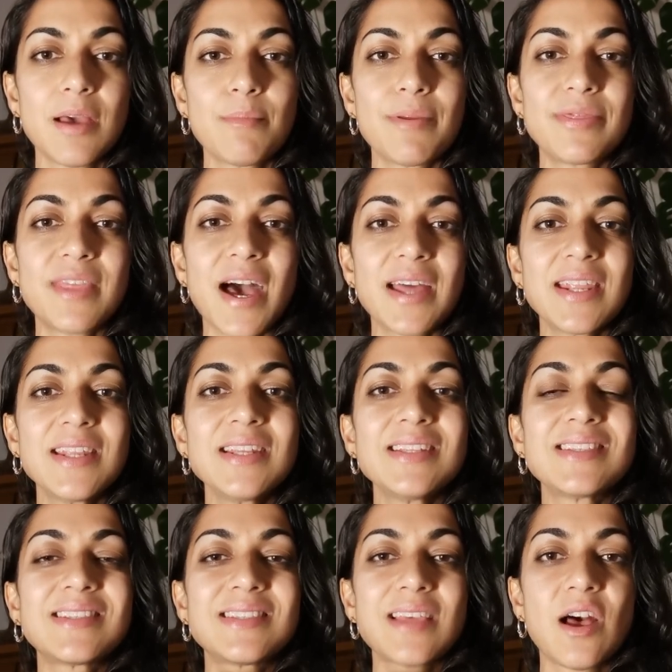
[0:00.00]
But that in
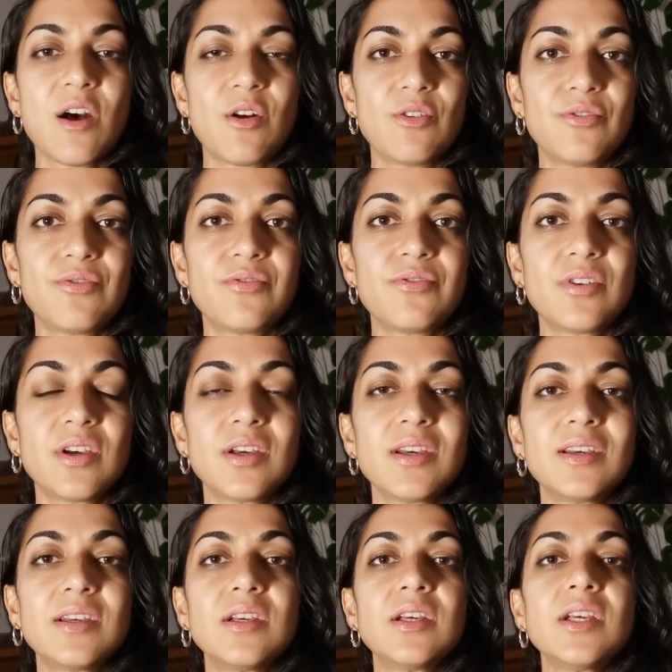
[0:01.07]
itself
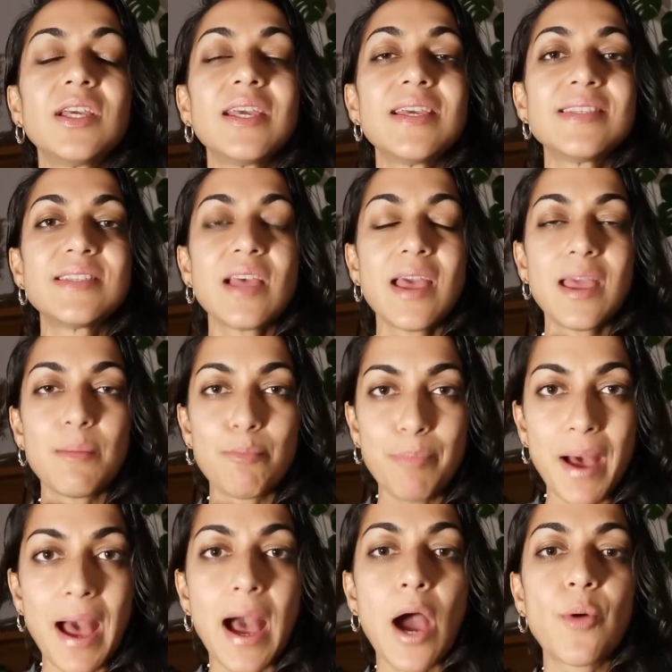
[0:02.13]
is
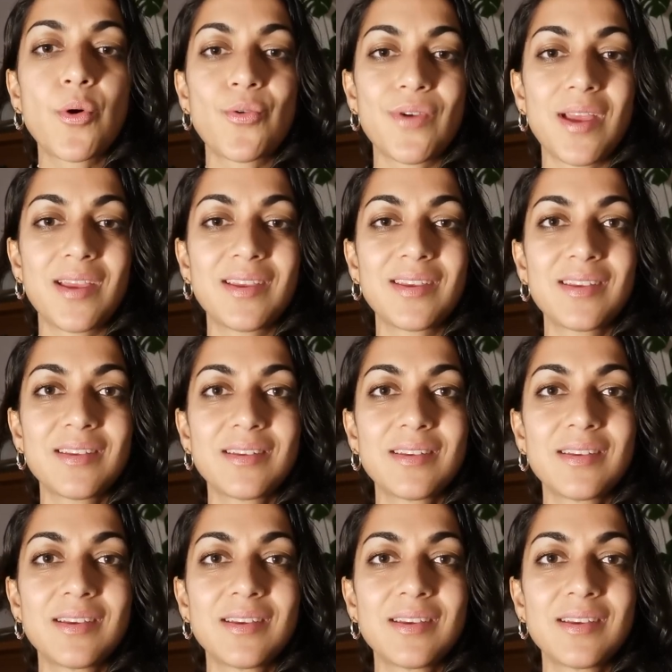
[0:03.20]
empowering,